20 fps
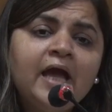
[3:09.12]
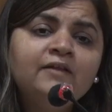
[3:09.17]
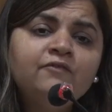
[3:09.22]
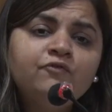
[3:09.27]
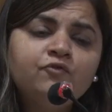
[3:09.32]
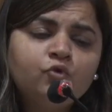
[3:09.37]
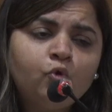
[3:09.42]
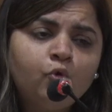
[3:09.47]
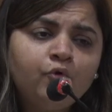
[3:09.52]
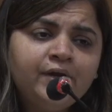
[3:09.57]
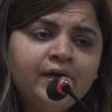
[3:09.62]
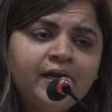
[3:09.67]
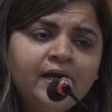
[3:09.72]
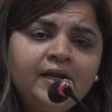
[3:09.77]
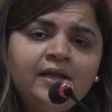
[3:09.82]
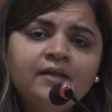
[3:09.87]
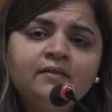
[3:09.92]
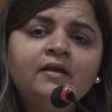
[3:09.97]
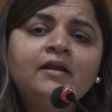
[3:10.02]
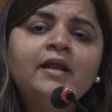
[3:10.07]
and storing
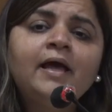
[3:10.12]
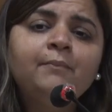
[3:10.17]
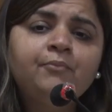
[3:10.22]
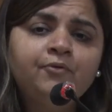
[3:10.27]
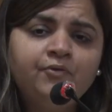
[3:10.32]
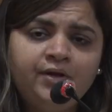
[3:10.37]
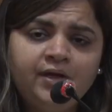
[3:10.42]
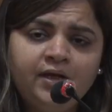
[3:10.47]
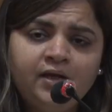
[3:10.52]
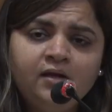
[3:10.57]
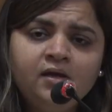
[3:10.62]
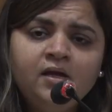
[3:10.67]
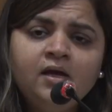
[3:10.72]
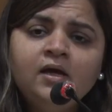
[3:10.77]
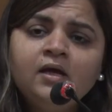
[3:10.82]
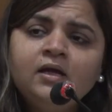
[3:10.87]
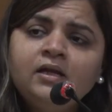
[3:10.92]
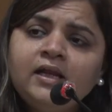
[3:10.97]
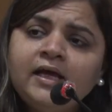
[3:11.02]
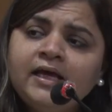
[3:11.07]
it in the library.
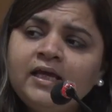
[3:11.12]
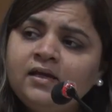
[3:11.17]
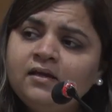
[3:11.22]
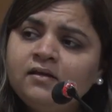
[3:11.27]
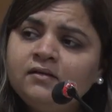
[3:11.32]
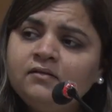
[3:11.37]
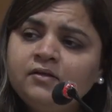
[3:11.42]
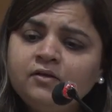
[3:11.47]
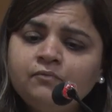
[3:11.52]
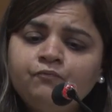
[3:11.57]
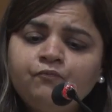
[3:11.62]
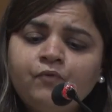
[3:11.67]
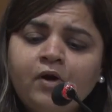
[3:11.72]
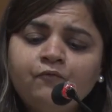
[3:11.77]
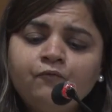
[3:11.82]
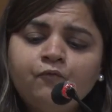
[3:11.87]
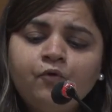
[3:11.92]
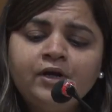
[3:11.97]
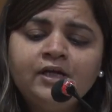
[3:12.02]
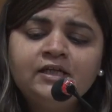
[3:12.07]
Like
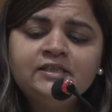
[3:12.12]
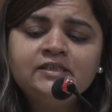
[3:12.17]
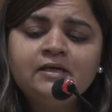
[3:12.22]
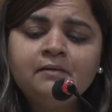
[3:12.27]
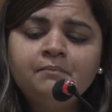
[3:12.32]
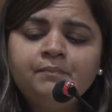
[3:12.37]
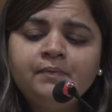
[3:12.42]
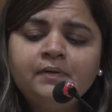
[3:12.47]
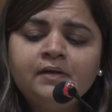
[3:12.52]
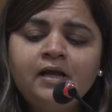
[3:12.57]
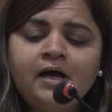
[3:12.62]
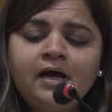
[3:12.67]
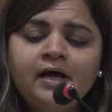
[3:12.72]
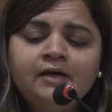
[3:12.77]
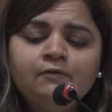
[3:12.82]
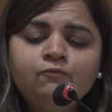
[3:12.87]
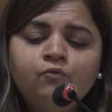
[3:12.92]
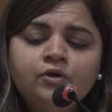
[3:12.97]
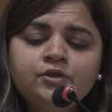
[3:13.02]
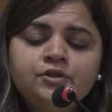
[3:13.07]
for example,
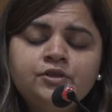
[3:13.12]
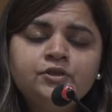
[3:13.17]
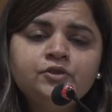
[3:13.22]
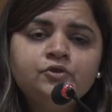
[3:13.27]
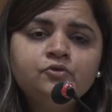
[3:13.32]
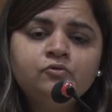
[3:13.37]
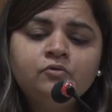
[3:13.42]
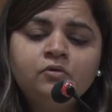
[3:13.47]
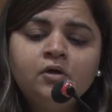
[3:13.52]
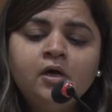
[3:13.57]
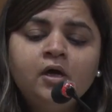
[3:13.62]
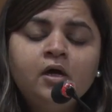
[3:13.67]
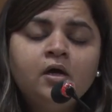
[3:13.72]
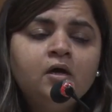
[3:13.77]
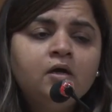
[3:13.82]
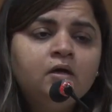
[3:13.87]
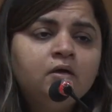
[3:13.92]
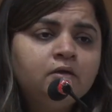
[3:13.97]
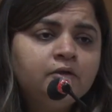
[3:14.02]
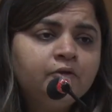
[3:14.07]
I wanted to
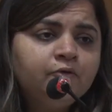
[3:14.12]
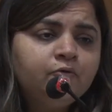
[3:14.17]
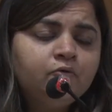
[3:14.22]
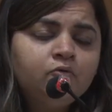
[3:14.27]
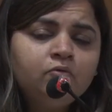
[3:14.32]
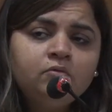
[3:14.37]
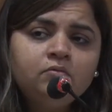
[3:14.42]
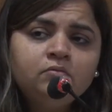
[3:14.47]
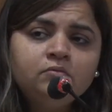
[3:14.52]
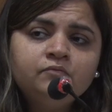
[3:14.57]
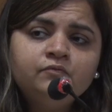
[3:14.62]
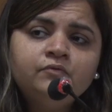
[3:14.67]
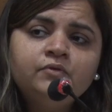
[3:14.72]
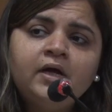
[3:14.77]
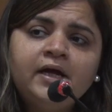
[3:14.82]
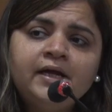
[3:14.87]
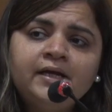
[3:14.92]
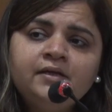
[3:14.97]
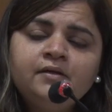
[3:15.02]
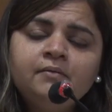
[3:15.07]

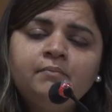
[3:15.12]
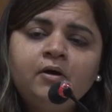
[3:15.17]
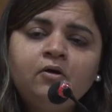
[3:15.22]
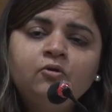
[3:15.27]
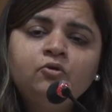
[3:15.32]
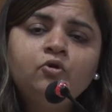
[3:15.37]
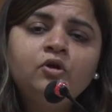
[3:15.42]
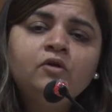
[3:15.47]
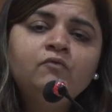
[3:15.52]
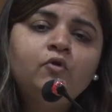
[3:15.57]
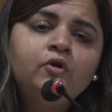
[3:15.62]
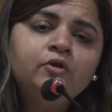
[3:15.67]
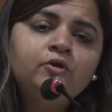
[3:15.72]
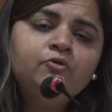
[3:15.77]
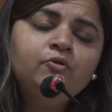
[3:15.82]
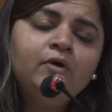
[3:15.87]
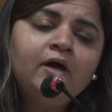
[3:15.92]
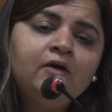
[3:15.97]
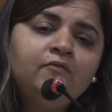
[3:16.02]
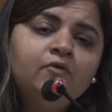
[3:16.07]
write about, or I
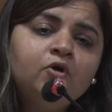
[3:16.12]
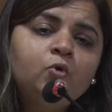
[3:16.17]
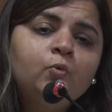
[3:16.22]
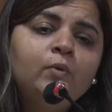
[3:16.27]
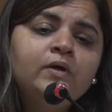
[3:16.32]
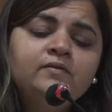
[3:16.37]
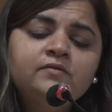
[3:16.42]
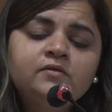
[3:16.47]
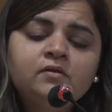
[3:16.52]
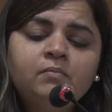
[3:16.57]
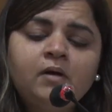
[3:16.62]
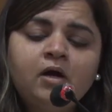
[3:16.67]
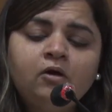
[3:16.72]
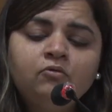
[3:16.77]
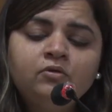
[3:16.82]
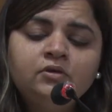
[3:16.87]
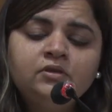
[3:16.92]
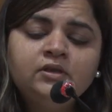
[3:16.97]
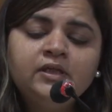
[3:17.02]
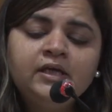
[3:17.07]
wanted to have a quiz
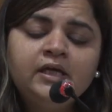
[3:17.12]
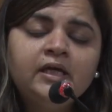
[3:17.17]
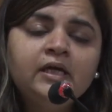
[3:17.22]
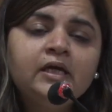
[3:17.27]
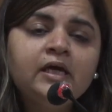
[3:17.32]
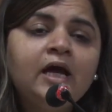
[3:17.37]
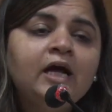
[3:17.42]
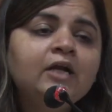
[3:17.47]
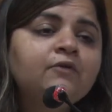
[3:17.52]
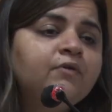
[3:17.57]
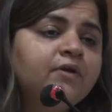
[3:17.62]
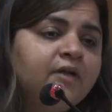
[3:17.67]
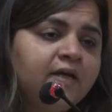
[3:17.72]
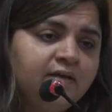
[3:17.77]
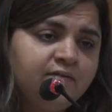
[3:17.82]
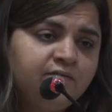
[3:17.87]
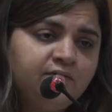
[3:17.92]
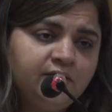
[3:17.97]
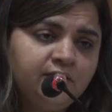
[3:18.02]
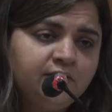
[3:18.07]
about the
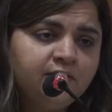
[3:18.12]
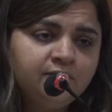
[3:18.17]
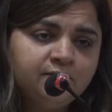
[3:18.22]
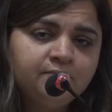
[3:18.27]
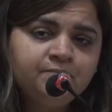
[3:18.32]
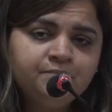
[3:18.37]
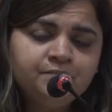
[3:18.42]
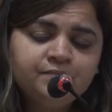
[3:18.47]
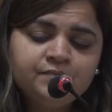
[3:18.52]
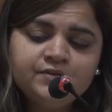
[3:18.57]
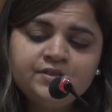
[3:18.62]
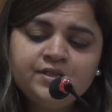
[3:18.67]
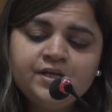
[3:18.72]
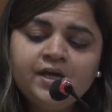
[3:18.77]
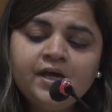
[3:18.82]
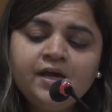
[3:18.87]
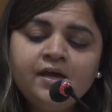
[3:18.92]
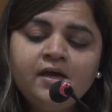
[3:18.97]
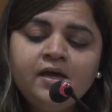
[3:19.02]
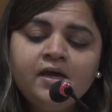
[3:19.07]
advertising.
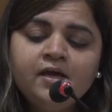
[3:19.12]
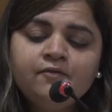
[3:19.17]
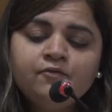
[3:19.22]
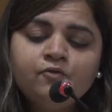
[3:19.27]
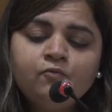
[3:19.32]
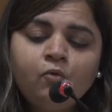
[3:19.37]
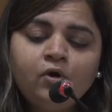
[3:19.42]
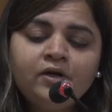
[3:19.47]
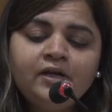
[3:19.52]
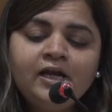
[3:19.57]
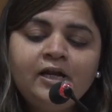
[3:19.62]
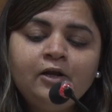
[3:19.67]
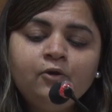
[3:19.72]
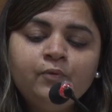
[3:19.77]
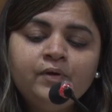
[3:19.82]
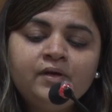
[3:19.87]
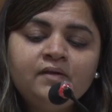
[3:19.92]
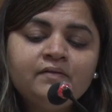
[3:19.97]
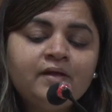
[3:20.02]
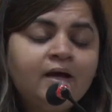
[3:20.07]
Okay, so what I'll
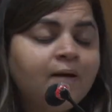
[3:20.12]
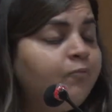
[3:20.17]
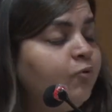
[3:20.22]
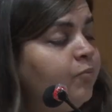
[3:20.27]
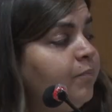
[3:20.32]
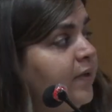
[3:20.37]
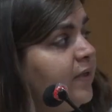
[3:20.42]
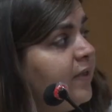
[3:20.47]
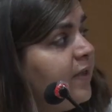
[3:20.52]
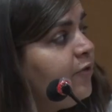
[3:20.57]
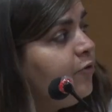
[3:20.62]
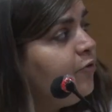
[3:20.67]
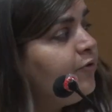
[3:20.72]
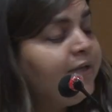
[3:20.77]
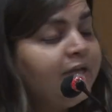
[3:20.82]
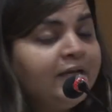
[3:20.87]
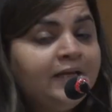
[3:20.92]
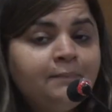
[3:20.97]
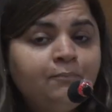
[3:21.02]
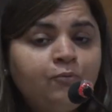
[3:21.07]
do is, aap upar dekho
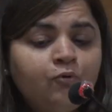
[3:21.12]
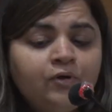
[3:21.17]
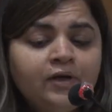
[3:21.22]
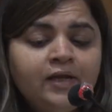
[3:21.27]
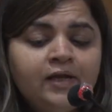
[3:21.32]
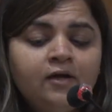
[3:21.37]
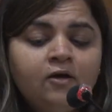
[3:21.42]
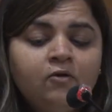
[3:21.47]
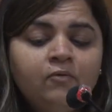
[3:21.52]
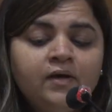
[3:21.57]
teleport likha